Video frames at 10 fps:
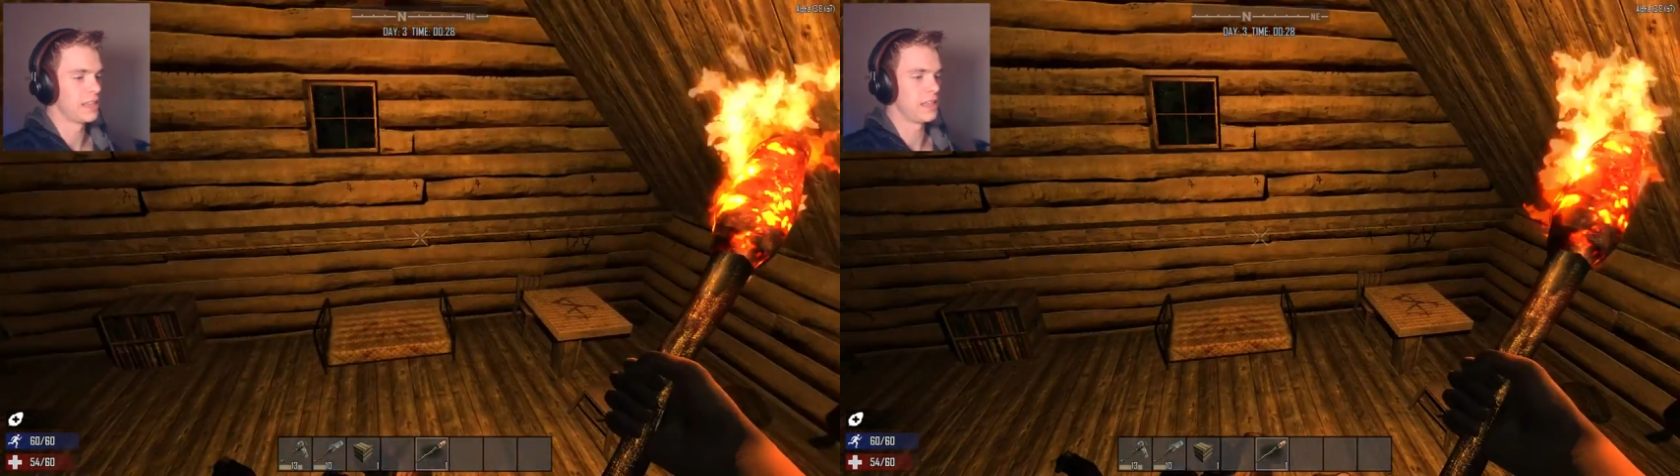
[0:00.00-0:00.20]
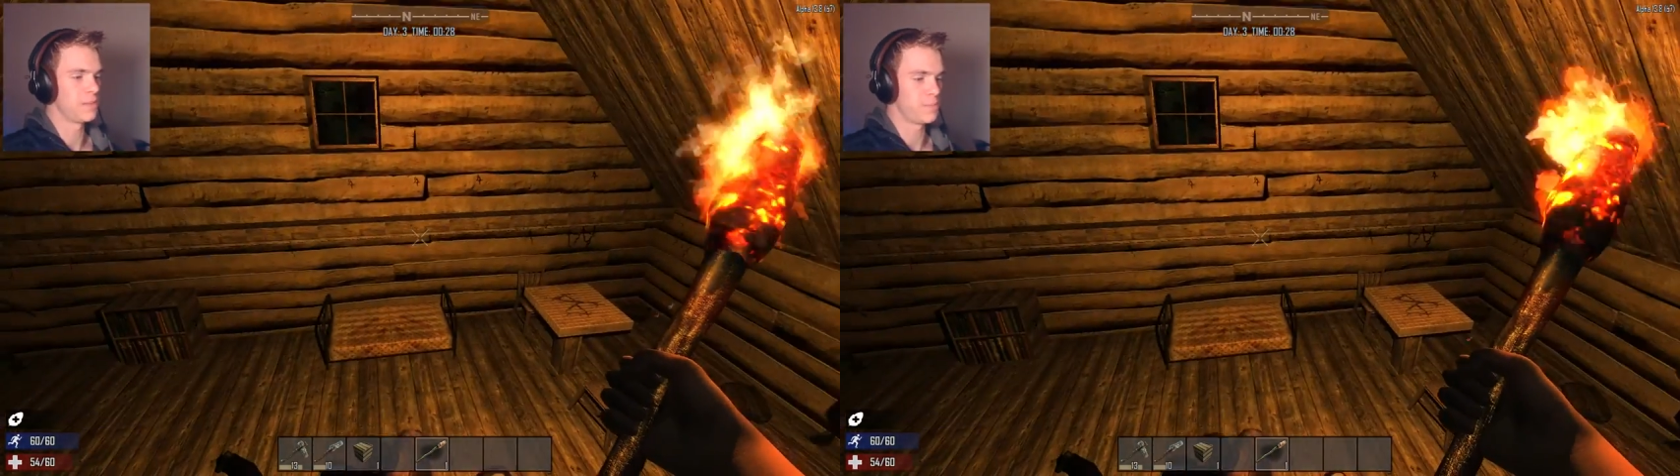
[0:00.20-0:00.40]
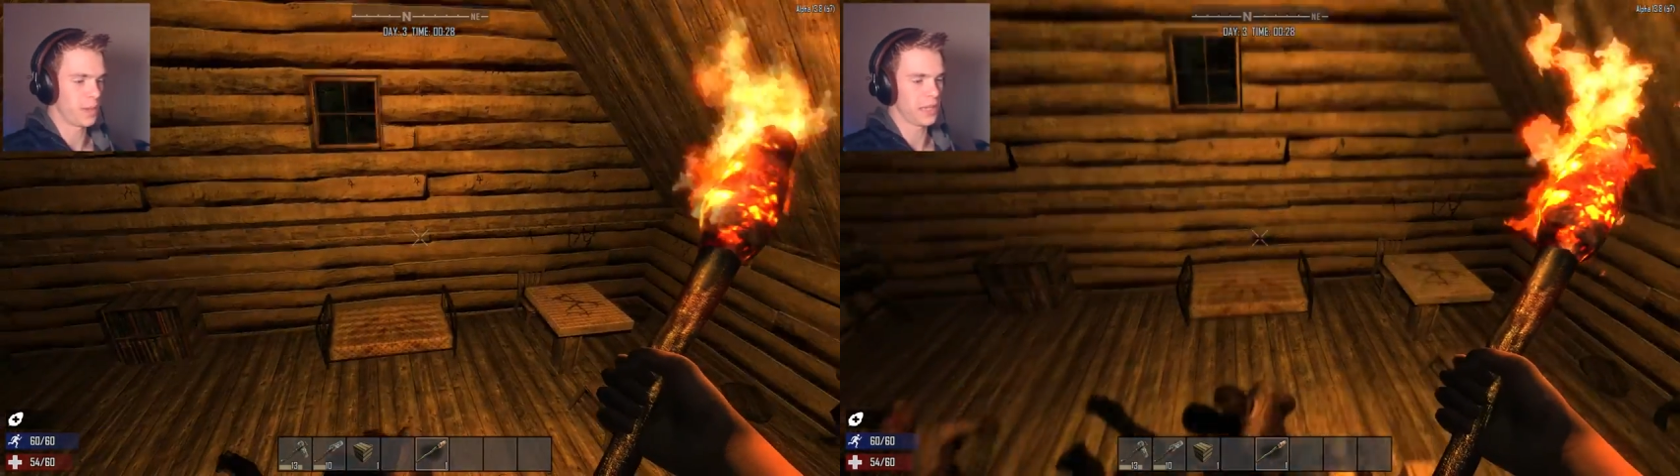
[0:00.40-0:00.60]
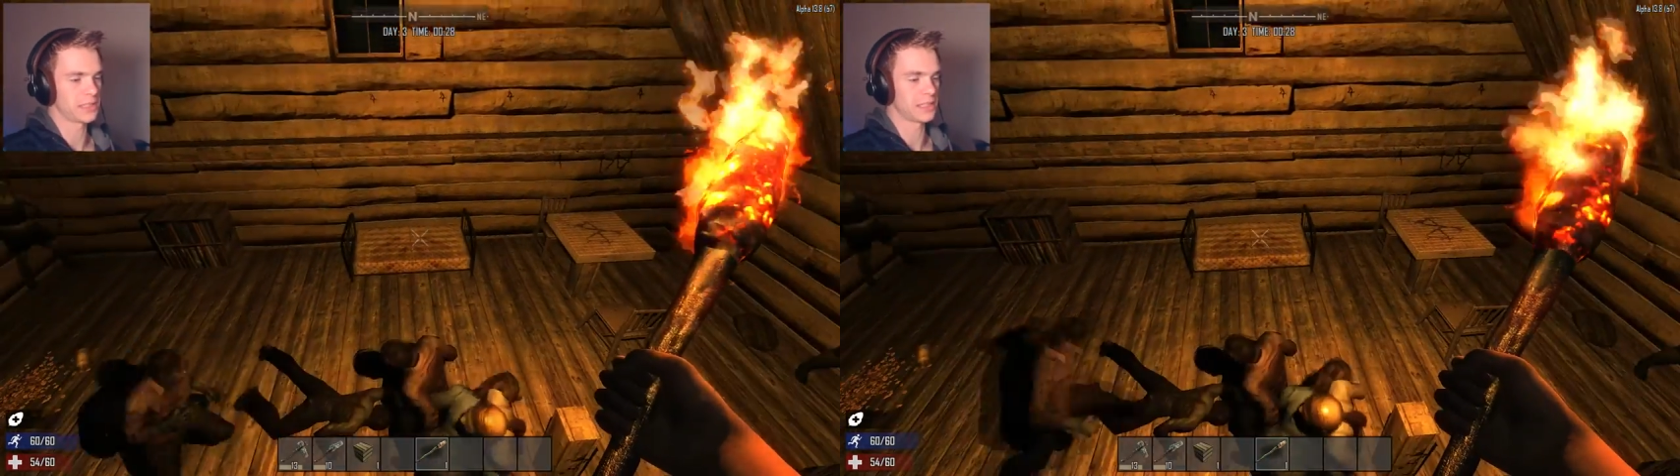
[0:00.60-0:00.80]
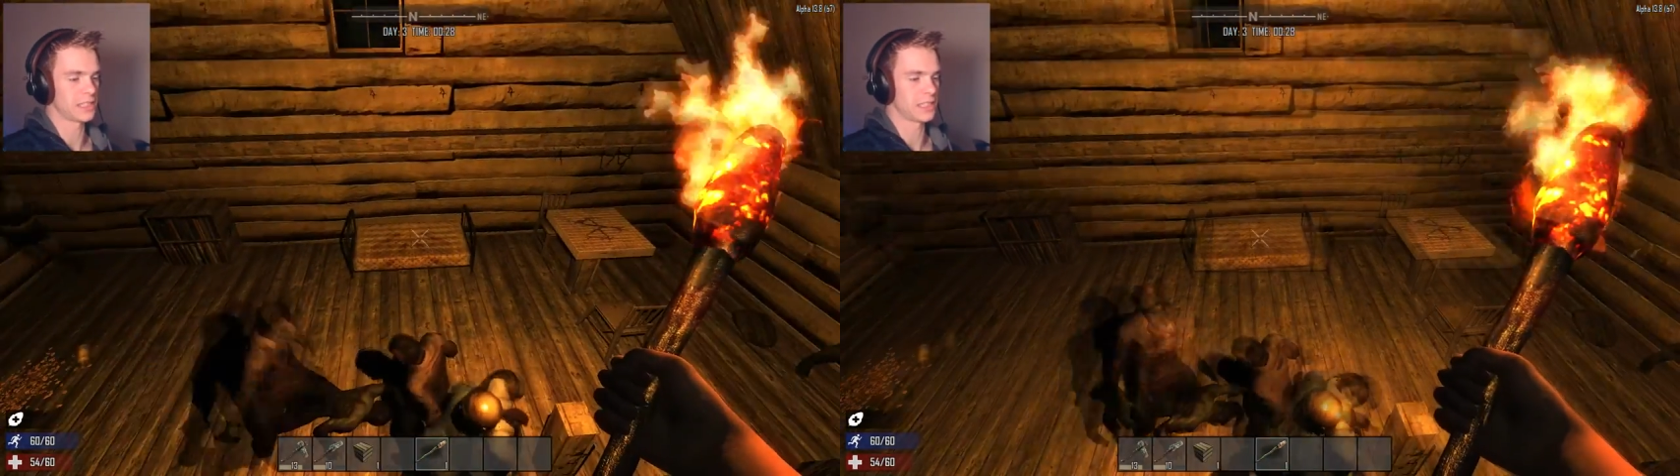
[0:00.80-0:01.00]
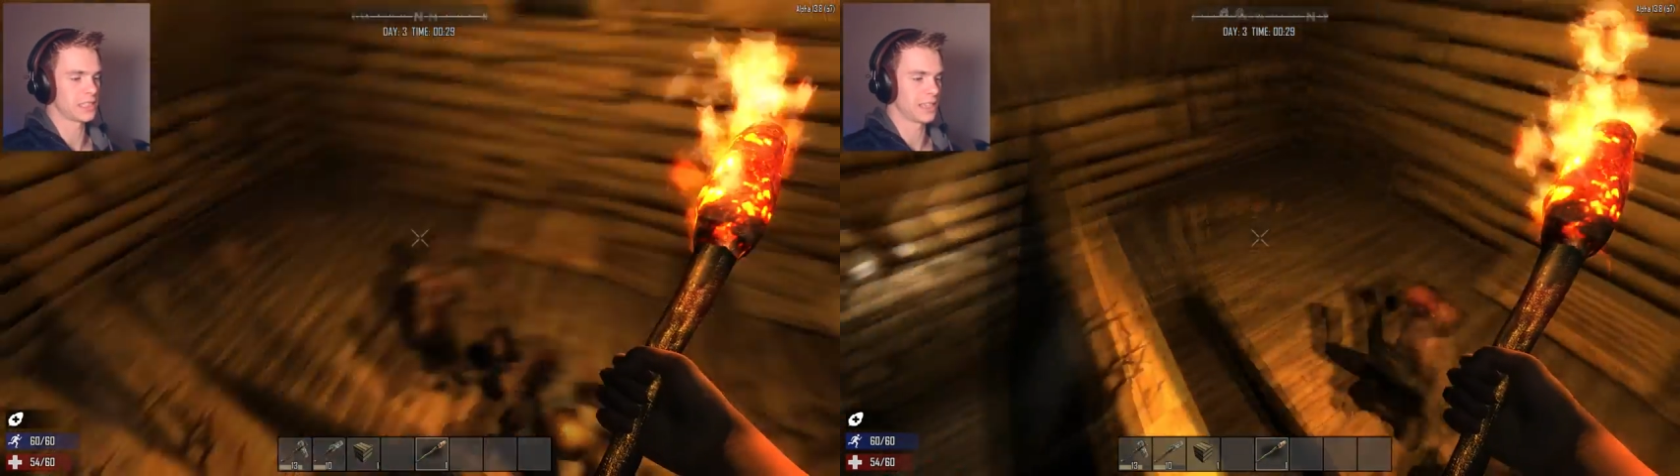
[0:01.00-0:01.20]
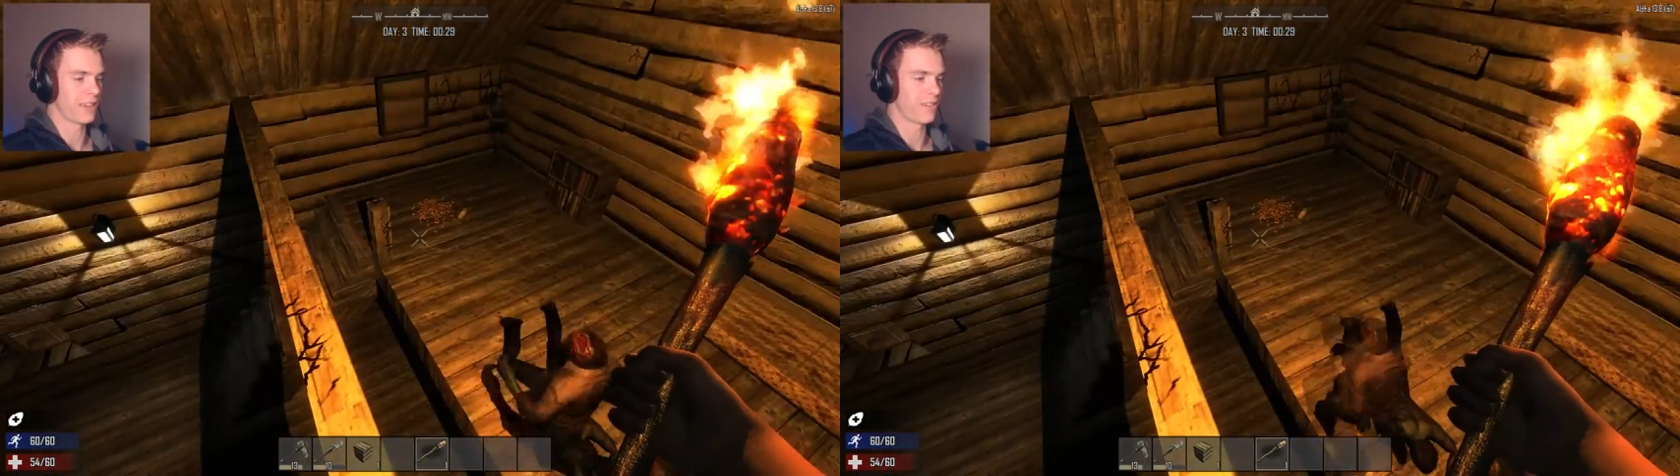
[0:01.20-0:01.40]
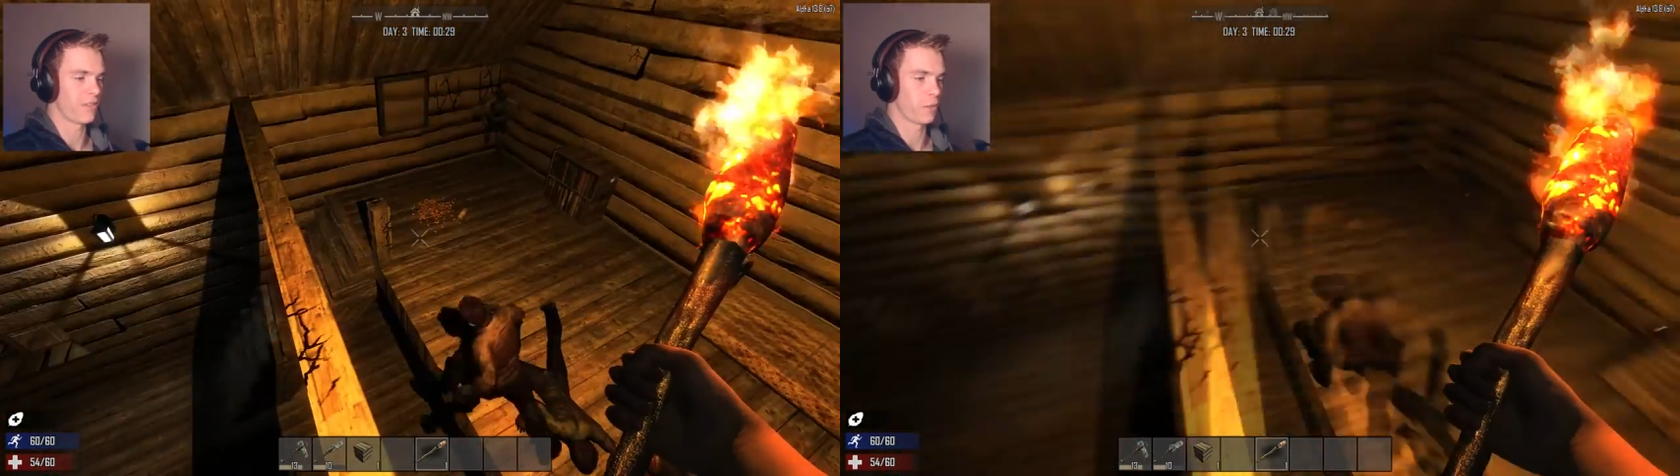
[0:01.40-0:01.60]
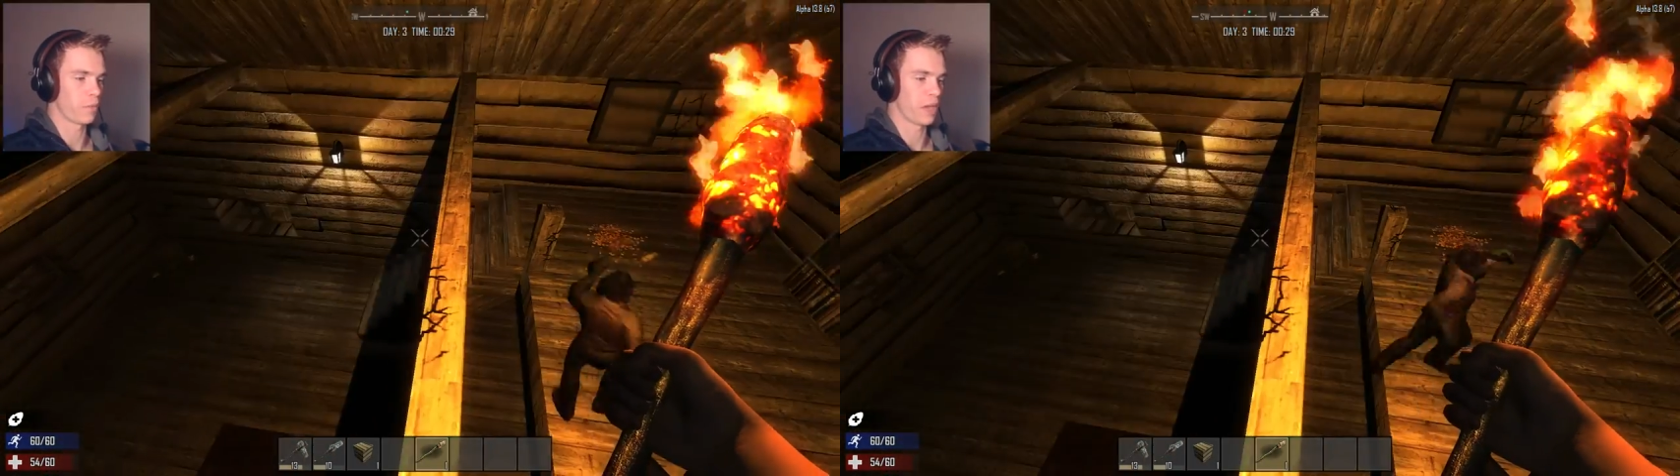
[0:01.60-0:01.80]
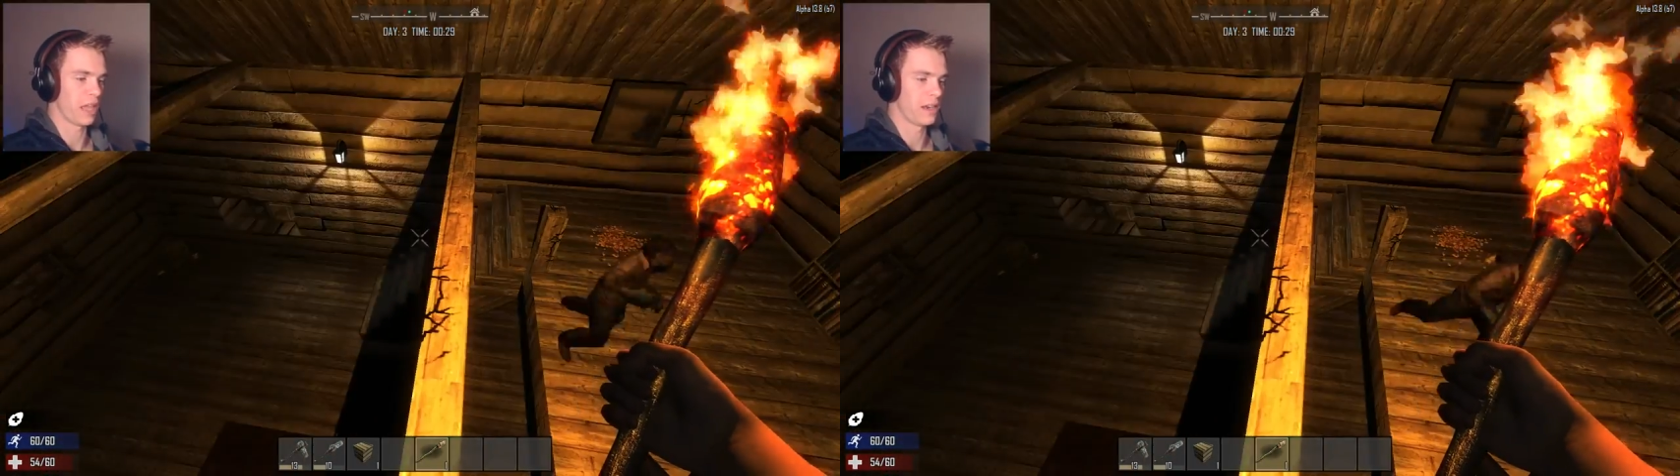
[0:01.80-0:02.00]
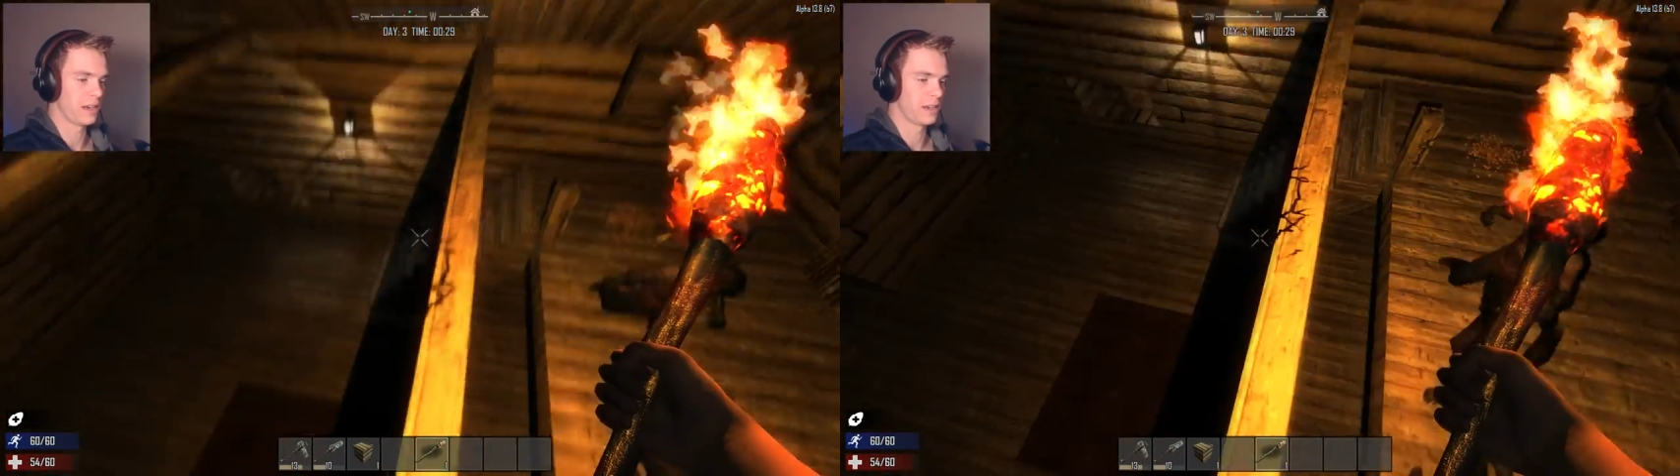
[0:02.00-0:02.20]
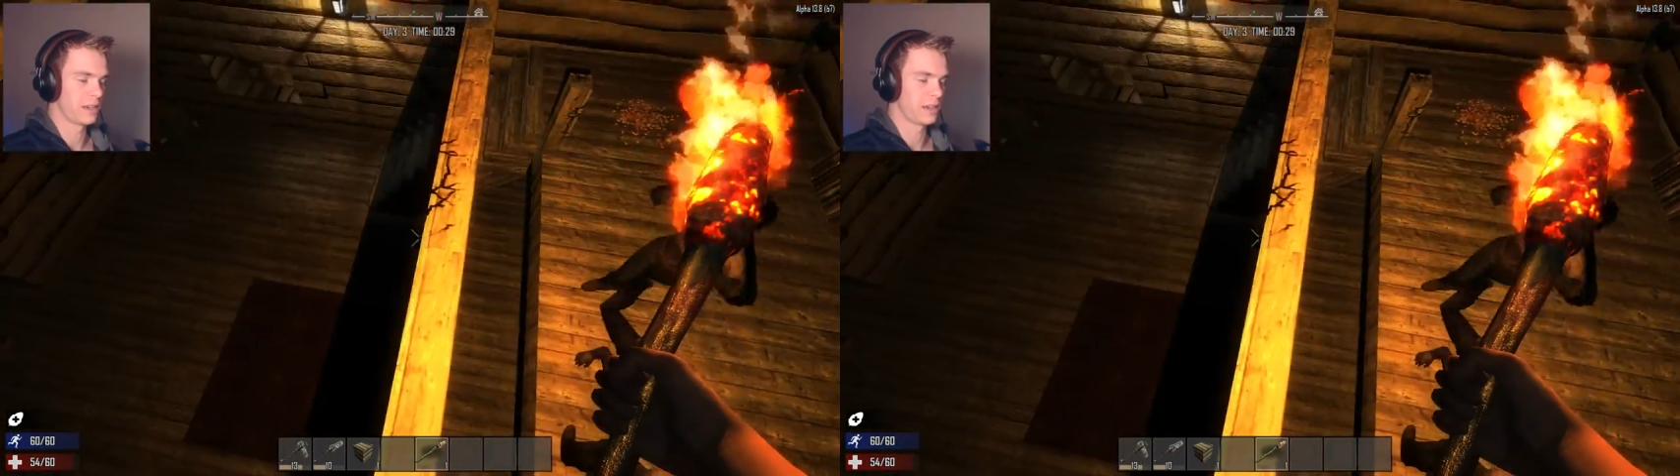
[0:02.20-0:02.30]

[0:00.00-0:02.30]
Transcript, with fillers: the best decision I've ever made.